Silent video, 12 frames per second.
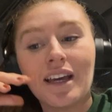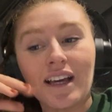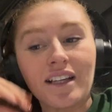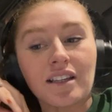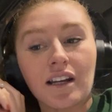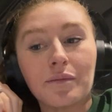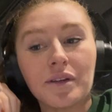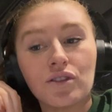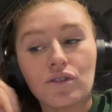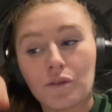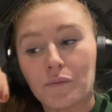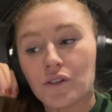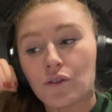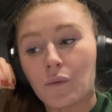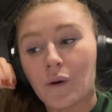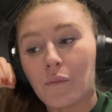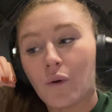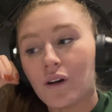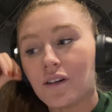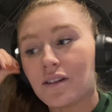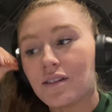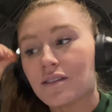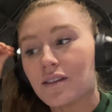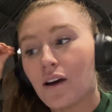is going to be super, super
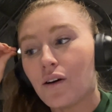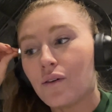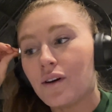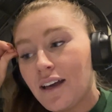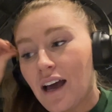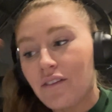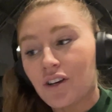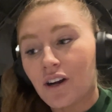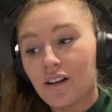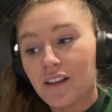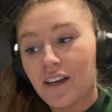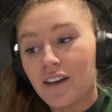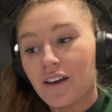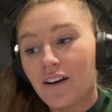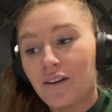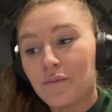important. So having Carly